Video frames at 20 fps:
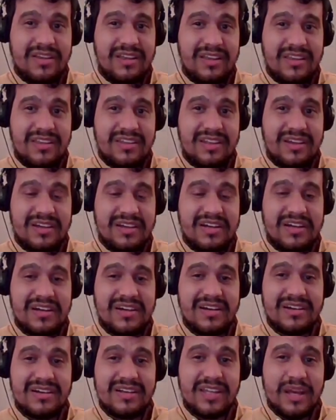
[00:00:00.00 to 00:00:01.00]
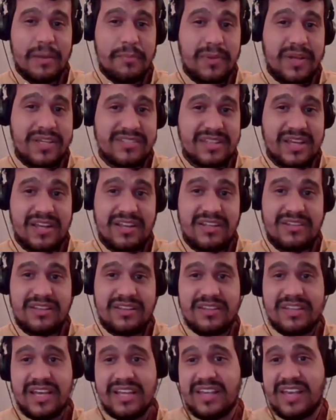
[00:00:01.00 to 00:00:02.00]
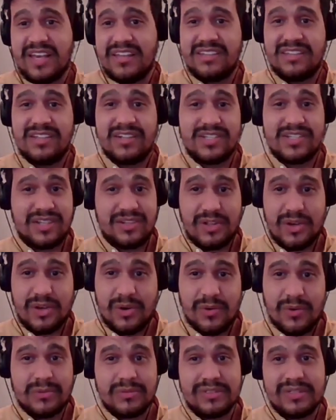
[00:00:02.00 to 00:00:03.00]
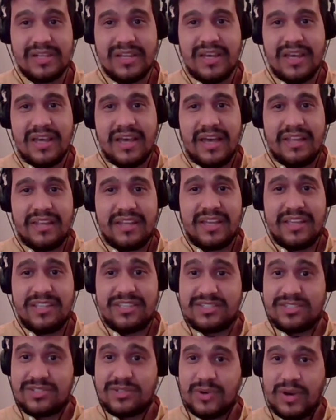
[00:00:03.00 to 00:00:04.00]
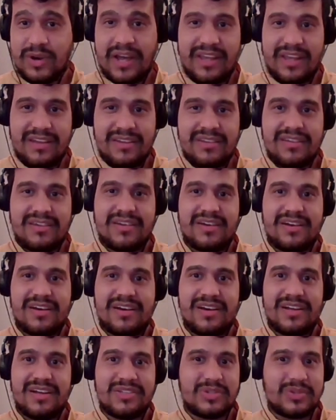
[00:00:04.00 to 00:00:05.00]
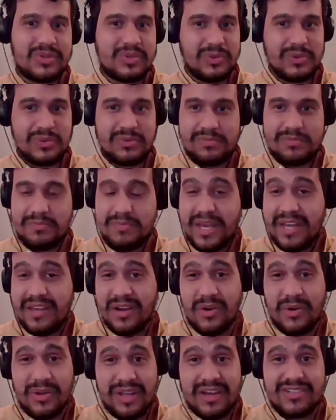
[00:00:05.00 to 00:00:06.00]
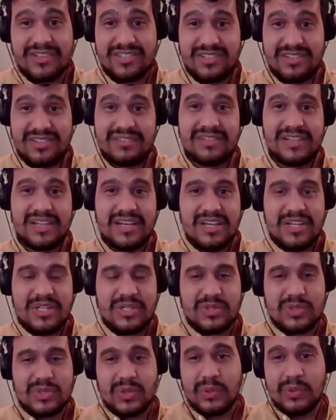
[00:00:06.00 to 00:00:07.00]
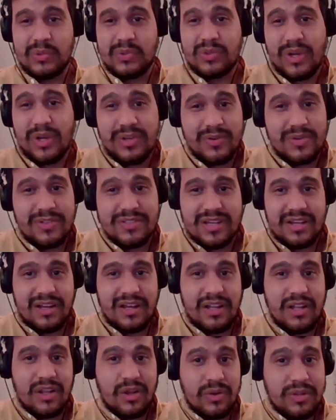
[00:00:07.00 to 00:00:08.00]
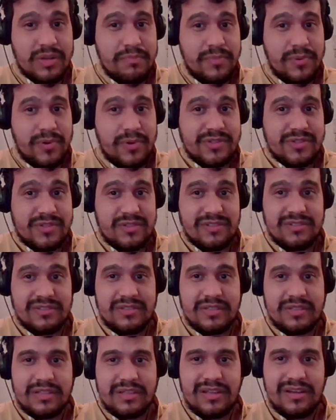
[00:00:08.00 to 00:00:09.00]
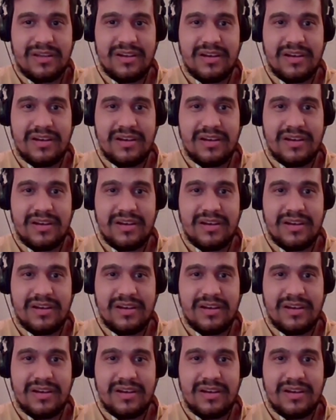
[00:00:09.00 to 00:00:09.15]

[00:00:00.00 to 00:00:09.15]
in uh, in a place that that he doesn't know, and he's trying uh, to make a connection. So Tonio is a lonely person. Yeah.